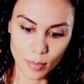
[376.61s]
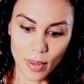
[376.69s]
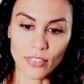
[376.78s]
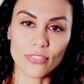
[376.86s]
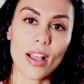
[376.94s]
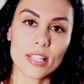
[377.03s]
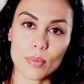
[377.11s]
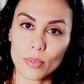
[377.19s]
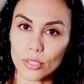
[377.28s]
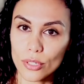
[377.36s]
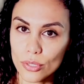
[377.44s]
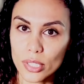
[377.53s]
My fats will
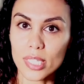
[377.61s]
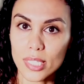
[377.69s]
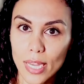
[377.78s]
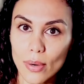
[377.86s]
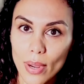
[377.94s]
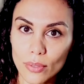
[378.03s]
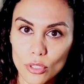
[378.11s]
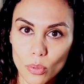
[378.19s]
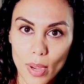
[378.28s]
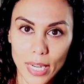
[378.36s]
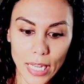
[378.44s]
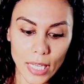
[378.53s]
usually stay around
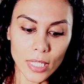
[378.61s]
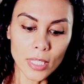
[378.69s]
20.